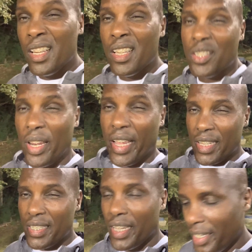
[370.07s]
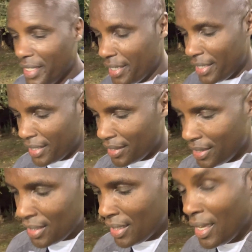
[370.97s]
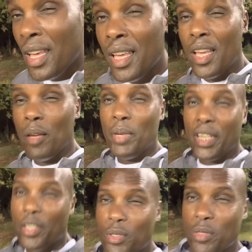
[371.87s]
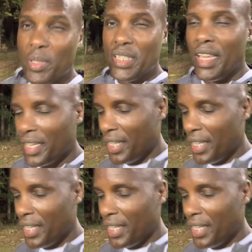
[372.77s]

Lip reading: So like I said, I made a huge mistake